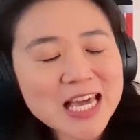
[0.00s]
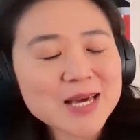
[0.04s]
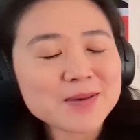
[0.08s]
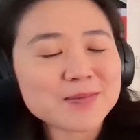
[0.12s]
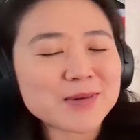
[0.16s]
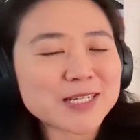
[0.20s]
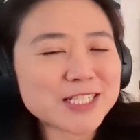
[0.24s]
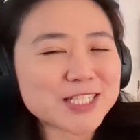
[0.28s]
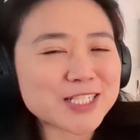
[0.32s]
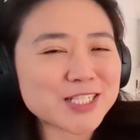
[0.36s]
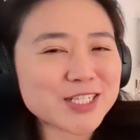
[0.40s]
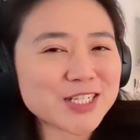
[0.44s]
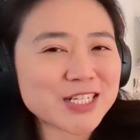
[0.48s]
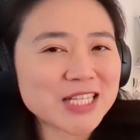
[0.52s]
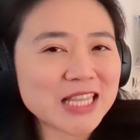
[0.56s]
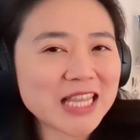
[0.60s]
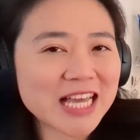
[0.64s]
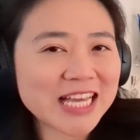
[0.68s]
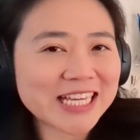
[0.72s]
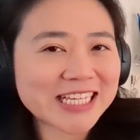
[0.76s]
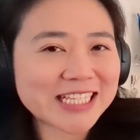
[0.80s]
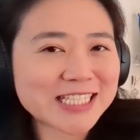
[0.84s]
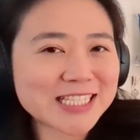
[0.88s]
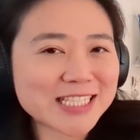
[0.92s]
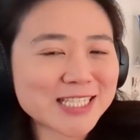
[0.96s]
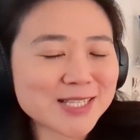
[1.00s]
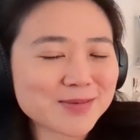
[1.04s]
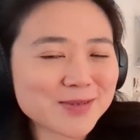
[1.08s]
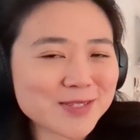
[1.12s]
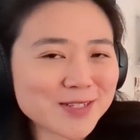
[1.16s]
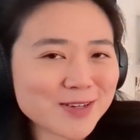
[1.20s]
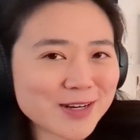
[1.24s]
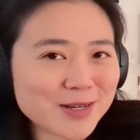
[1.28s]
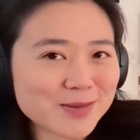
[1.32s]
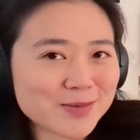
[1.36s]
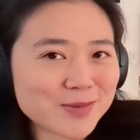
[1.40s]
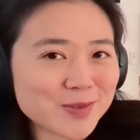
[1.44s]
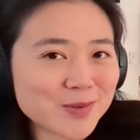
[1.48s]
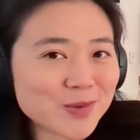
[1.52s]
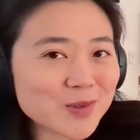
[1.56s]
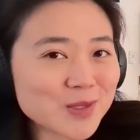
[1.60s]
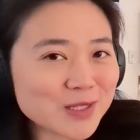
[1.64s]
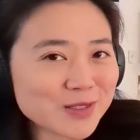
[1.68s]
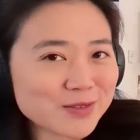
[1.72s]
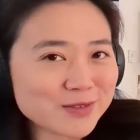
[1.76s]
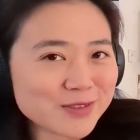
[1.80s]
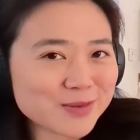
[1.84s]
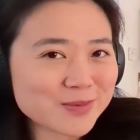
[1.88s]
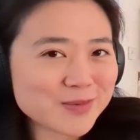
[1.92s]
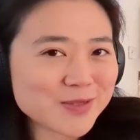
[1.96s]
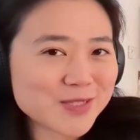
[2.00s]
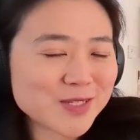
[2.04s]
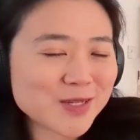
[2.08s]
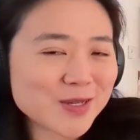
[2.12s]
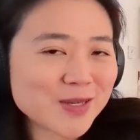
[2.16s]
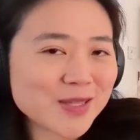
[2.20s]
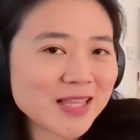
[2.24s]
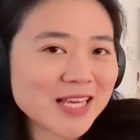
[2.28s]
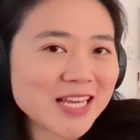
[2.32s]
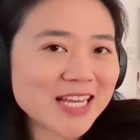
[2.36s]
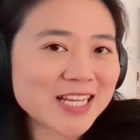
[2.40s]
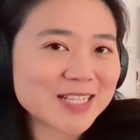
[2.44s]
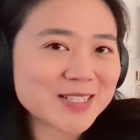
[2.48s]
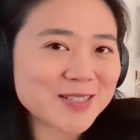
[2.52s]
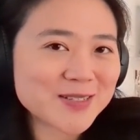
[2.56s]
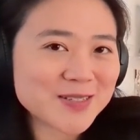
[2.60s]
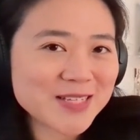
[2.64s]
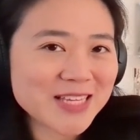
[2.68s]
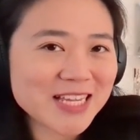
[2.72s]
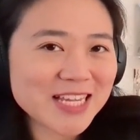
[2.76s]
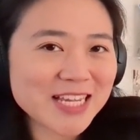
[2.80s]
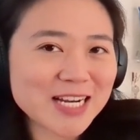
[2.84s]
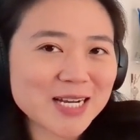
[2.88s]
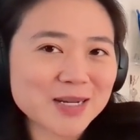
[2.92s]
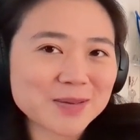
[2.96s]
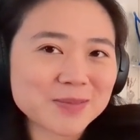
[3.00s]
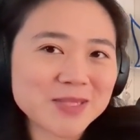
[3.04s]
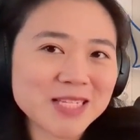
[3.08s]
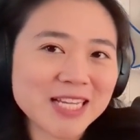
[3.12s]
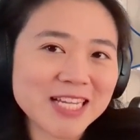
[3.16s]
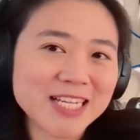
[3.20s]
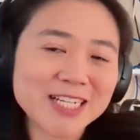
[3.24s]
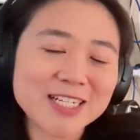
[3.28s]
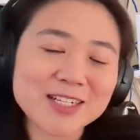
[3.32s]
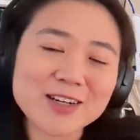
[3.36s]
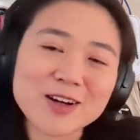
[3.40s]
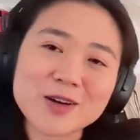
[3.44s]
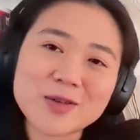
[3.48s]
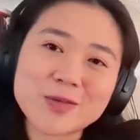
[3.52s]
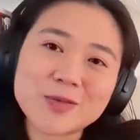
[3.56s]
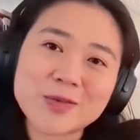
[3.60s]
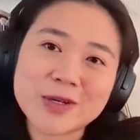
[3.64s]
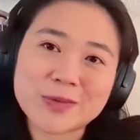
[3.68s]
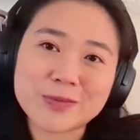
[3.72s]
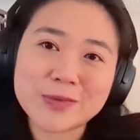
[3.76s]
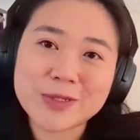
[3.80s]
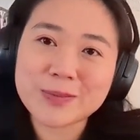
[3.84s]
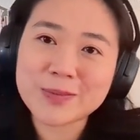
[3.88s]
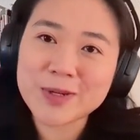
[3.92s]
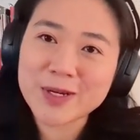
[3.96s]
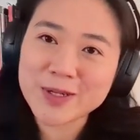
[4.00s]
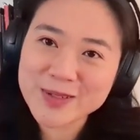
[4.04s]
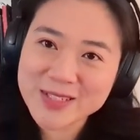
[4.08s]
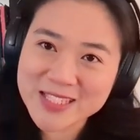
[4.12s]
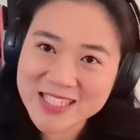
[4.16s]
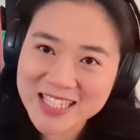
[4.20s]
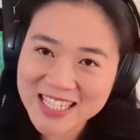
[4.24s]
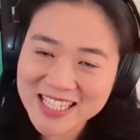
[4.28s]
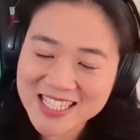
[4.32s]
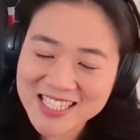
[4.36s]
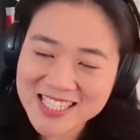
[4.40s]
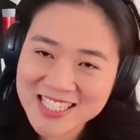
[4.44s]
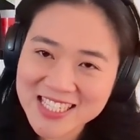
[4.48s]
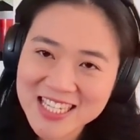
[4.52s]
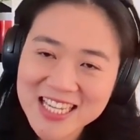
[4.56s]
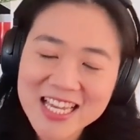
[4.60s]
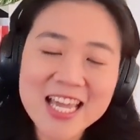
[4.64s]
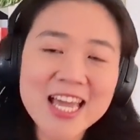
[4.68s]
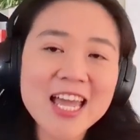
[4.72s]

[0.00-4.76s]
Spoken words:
Make sure you like and subscribe to all of them so that you get updated on when we post next.